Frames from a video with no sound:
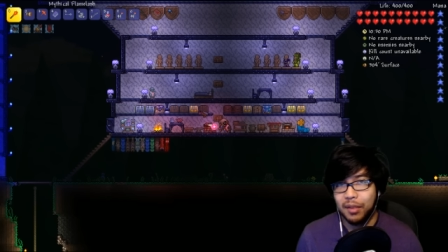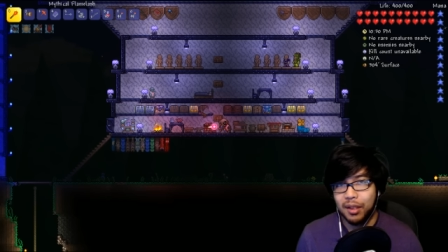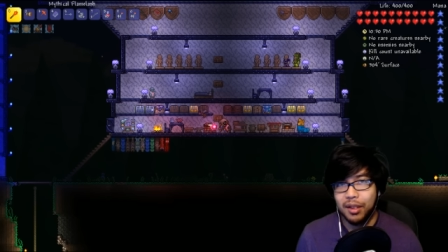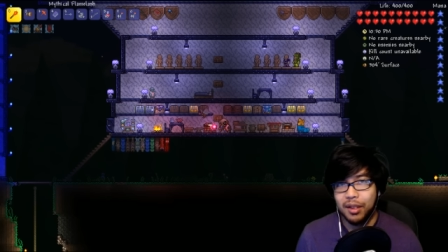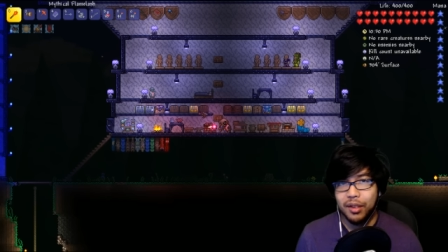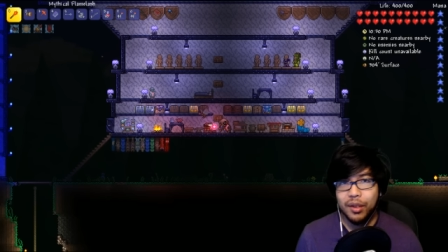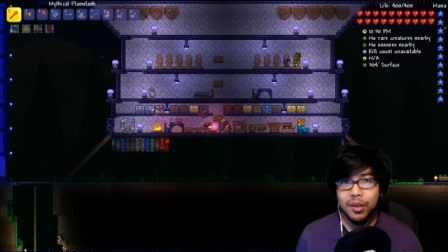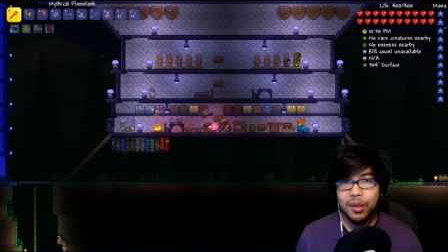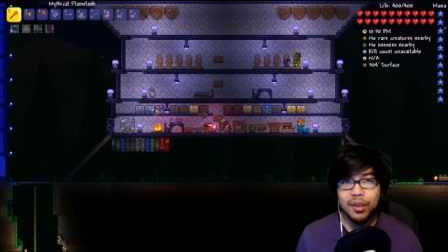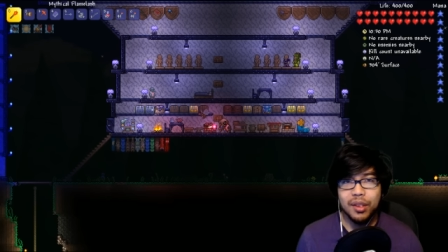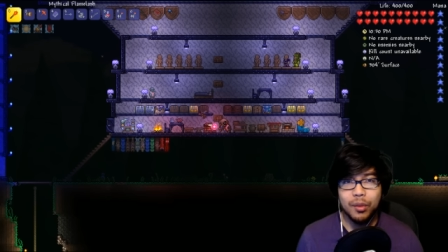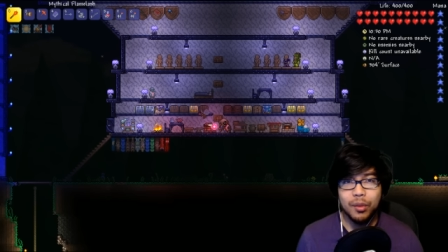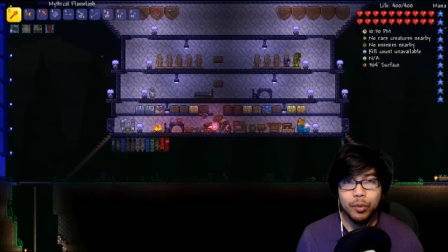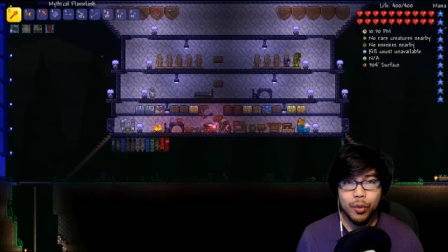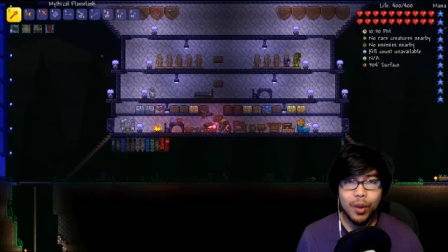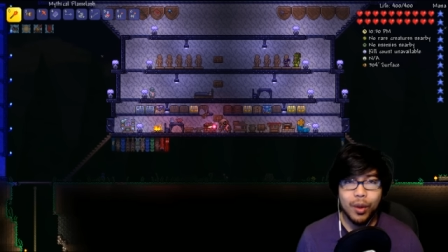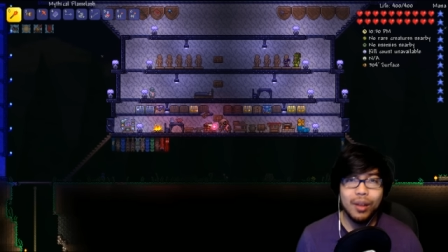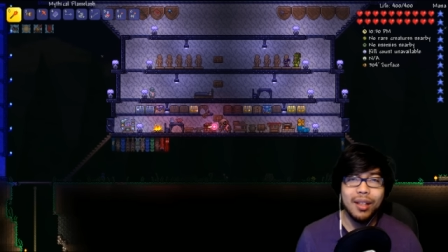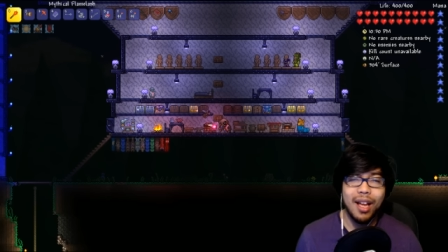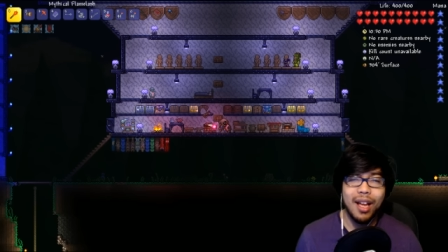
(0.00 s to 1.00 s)
use some
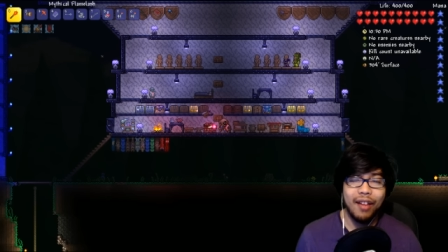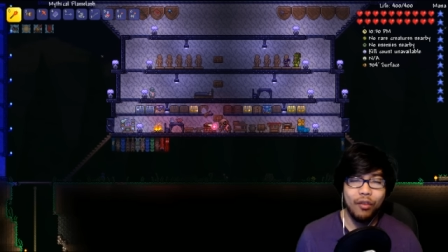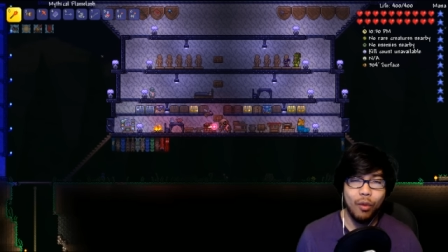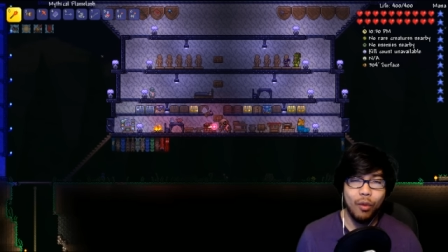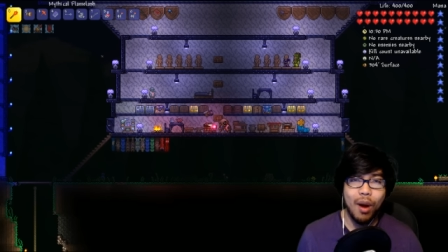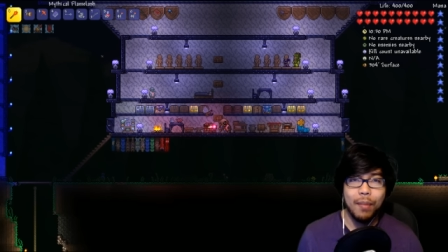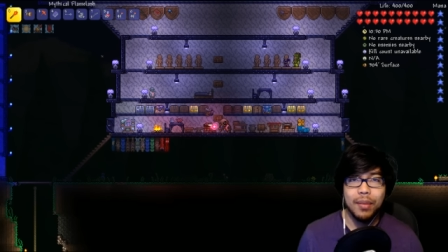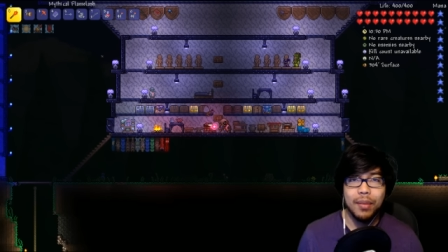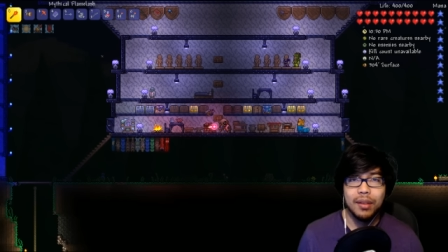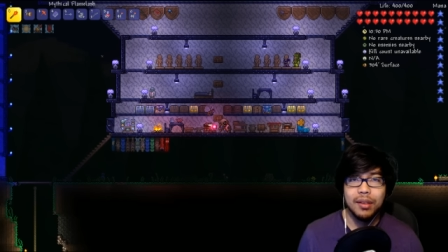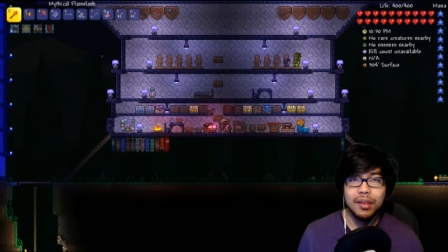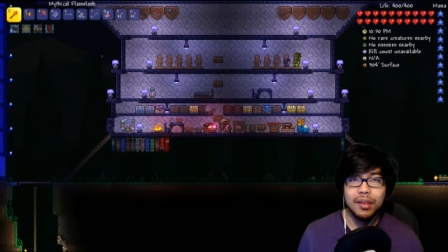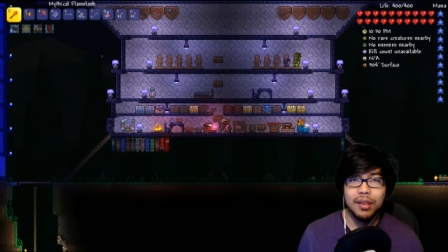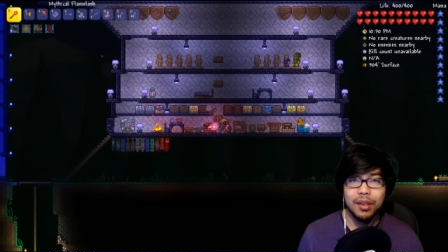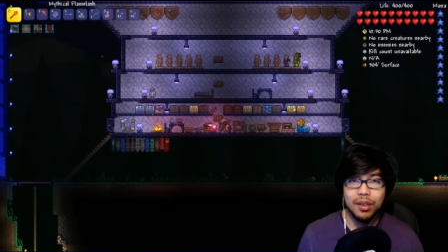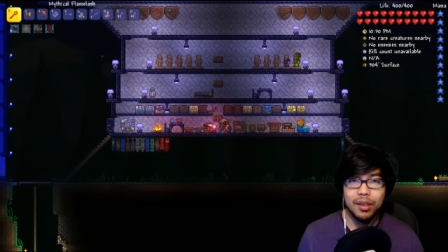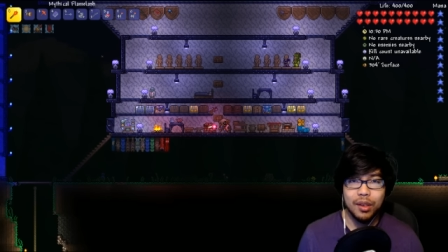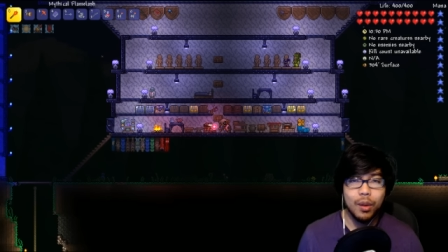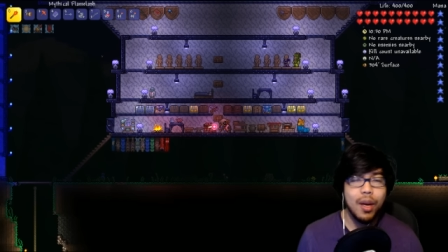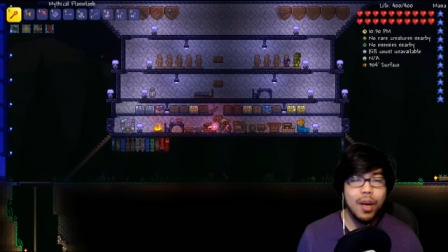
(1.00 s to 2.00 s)
real life weapons.
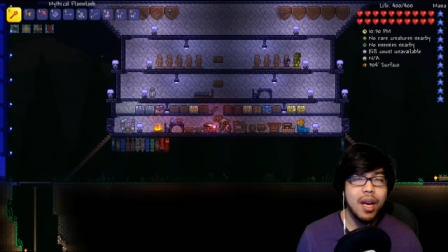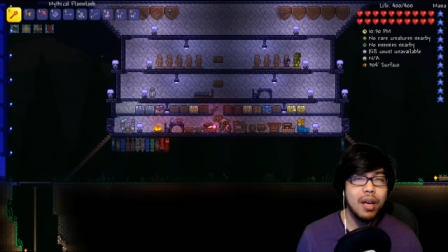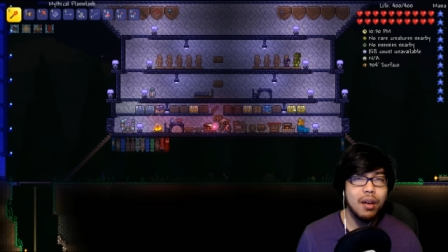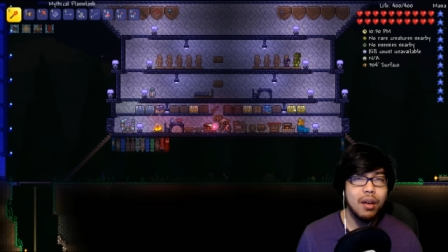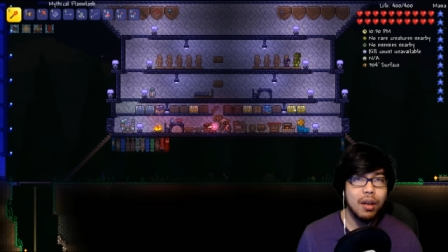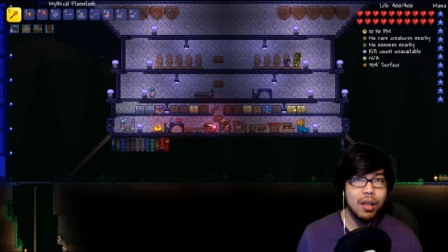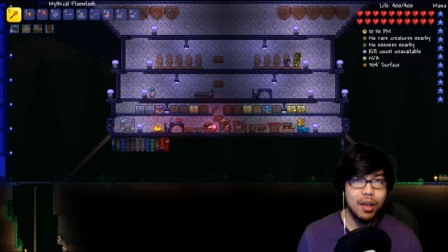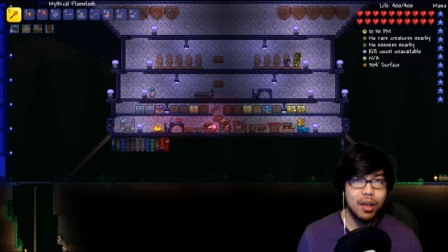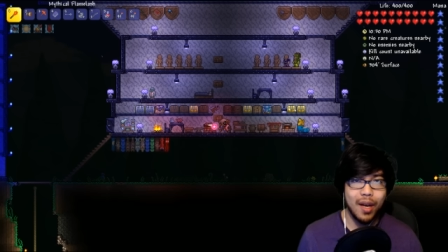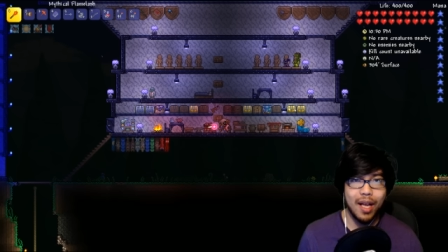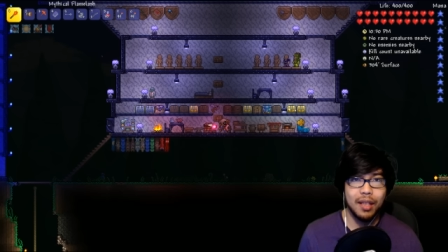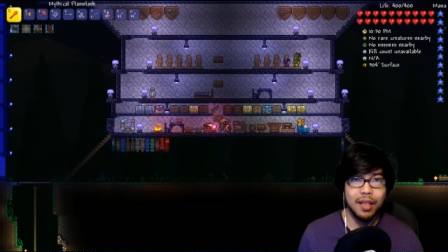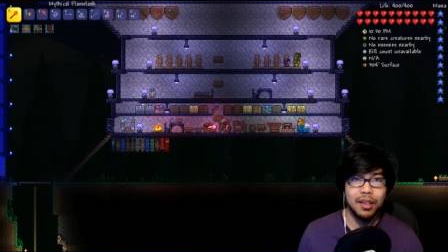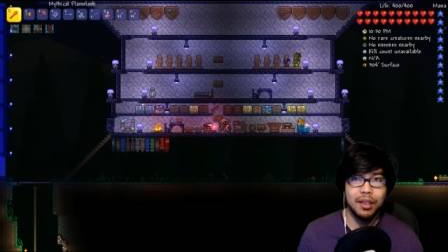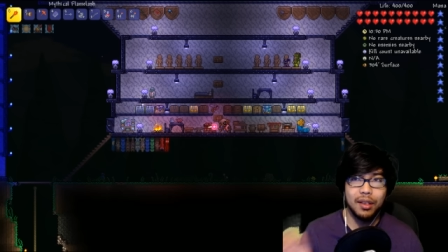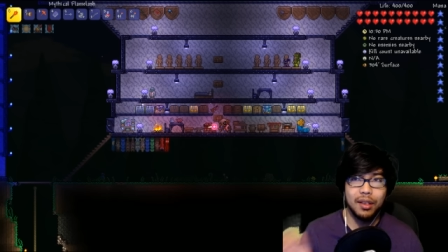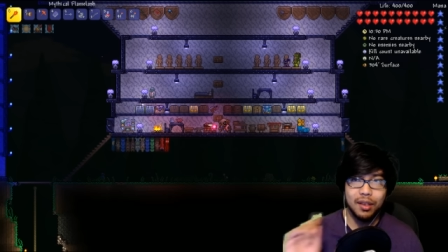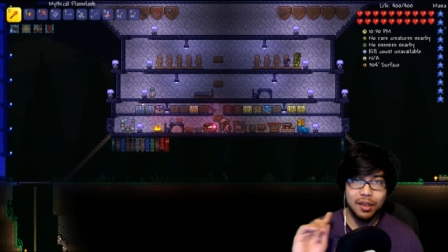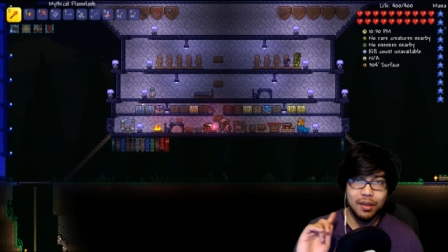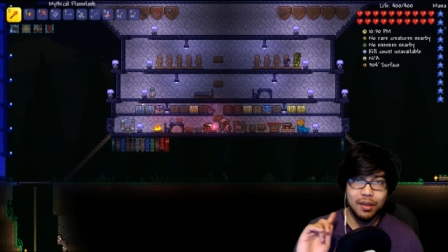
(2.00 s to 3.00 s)
So here are your
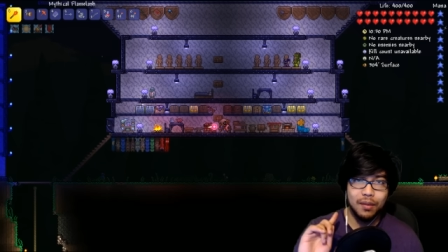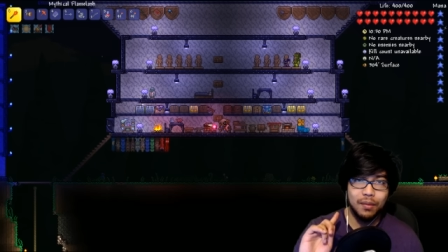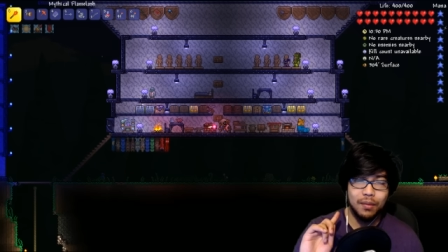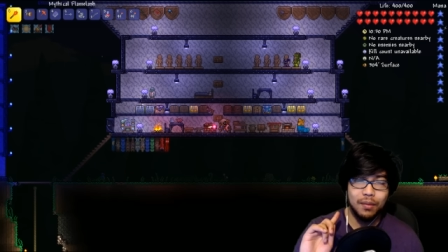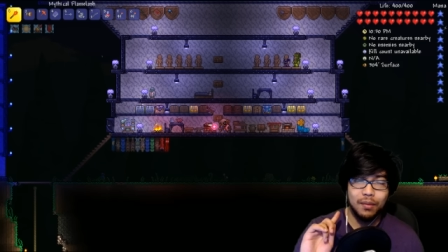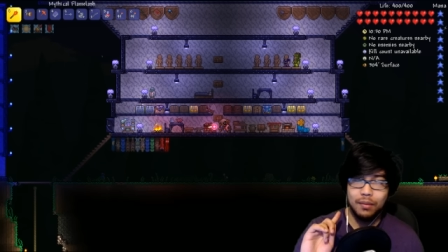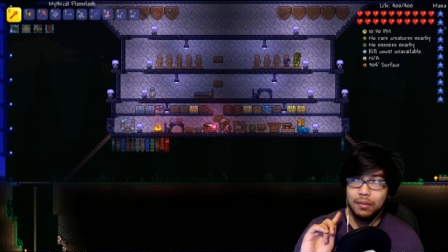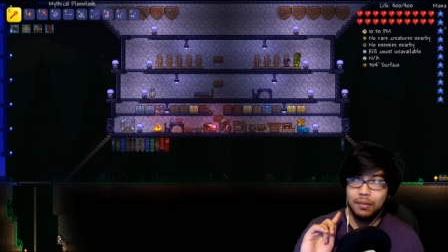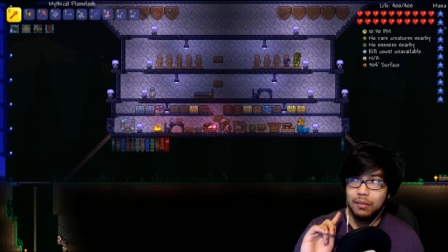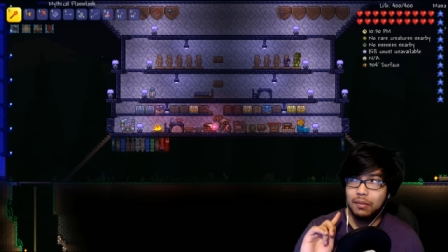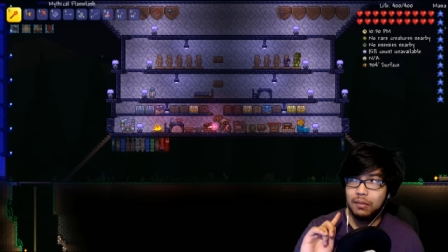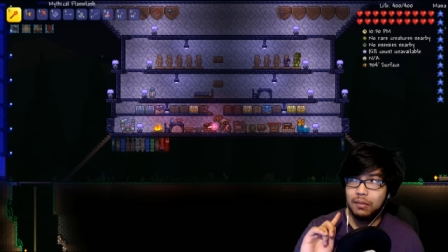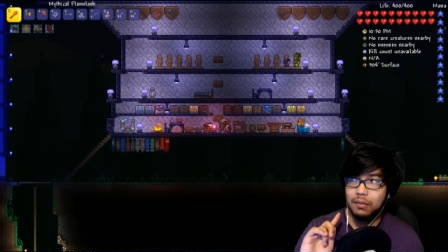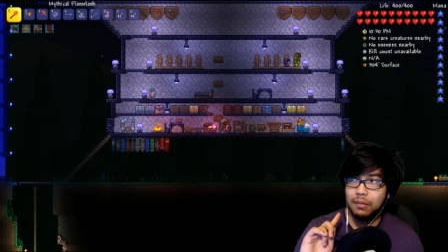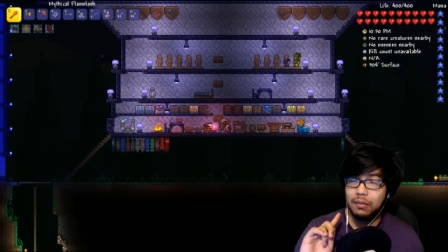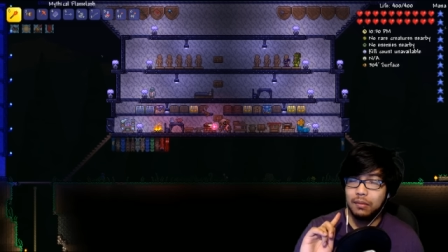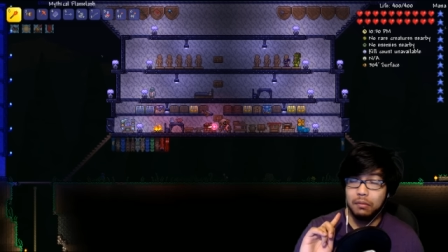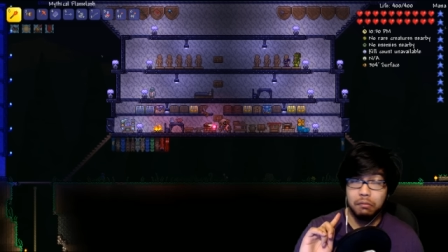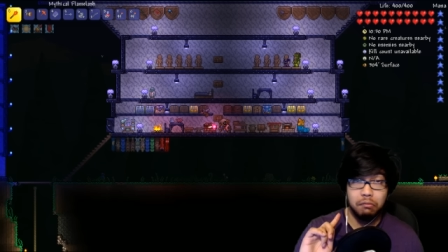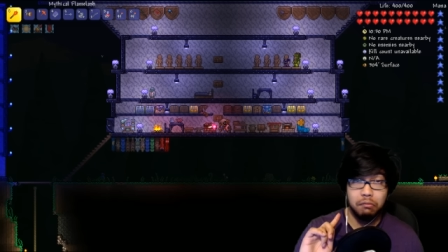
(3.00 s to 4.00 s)
answers
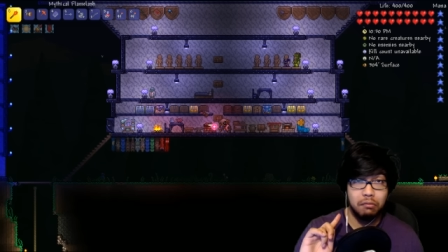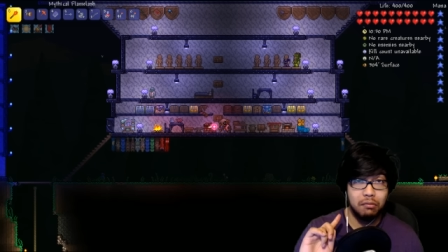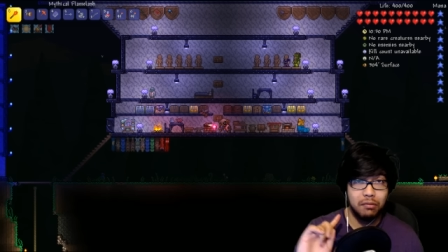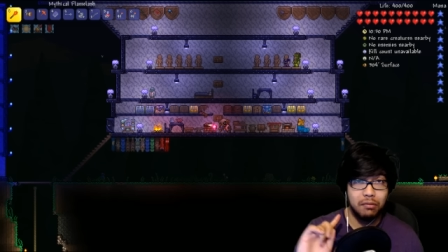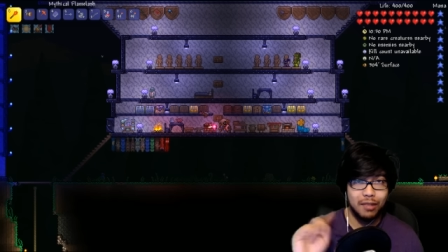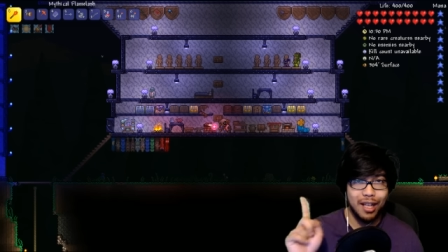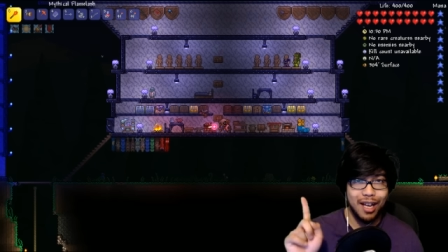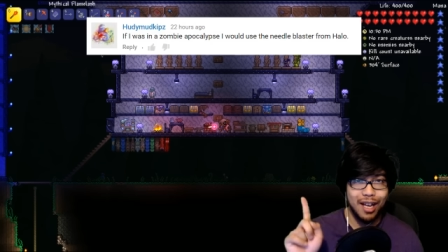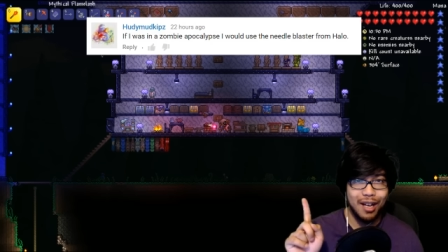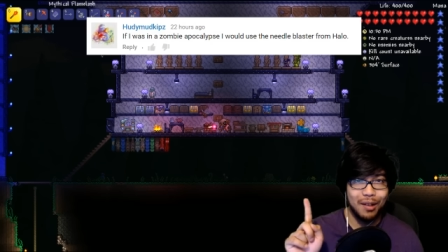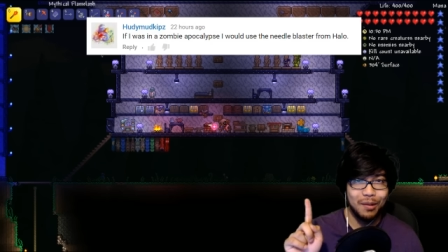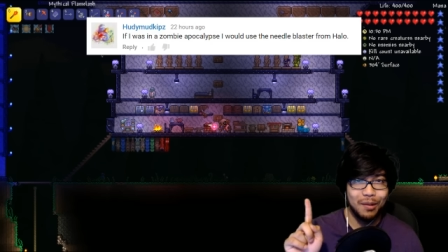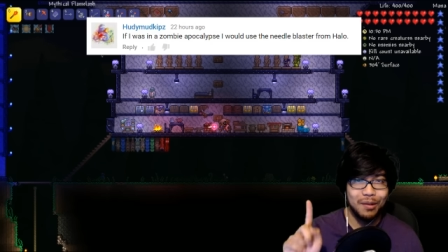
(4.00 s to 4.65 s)
now.